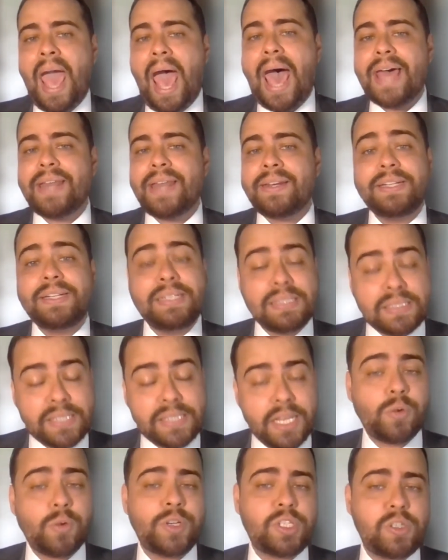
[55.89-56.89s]
and a
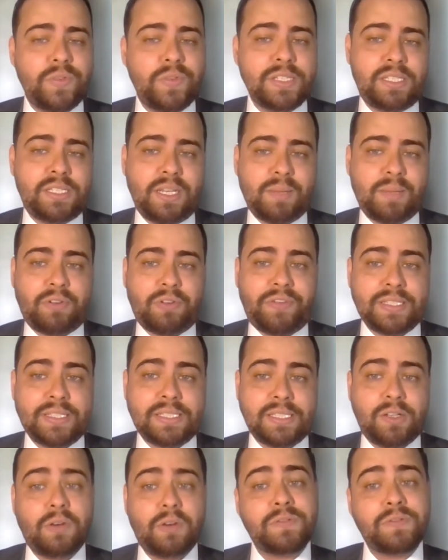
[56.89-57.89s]
distinguished visiting
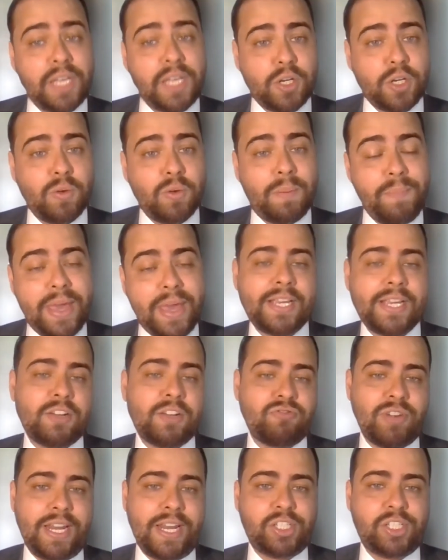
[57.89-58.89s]
professor of
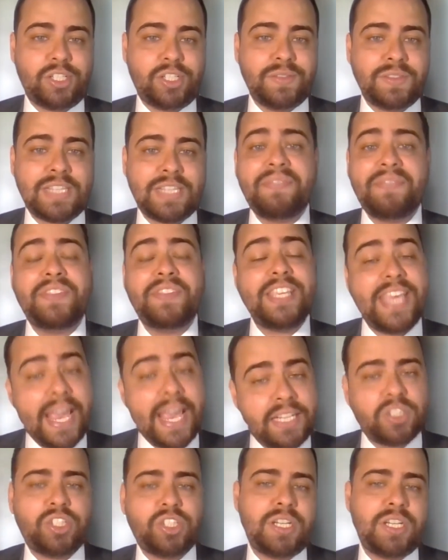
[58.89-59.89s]
Sino-American relations at the
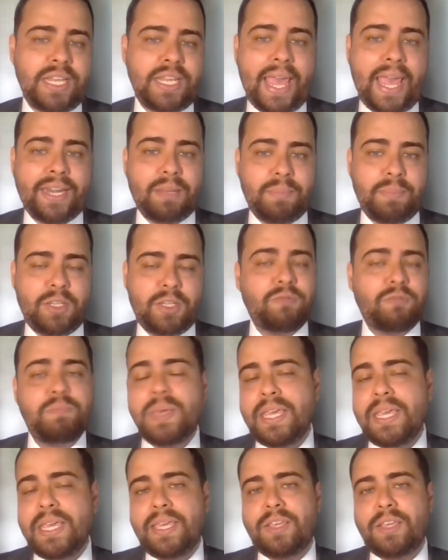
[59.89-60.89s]
Yenching Academy of
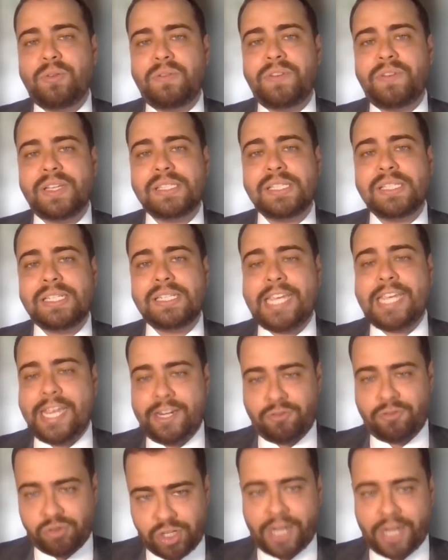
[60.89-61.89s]
Peking University
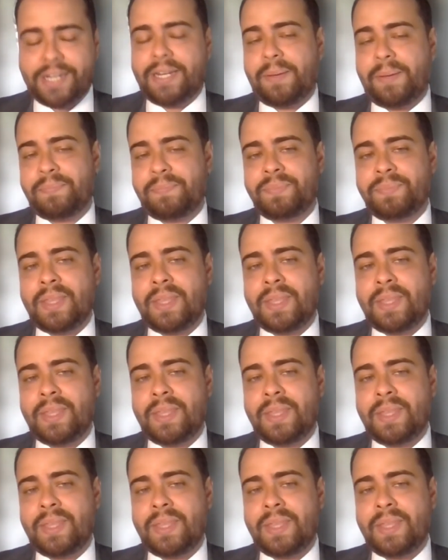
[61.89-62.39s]
in China.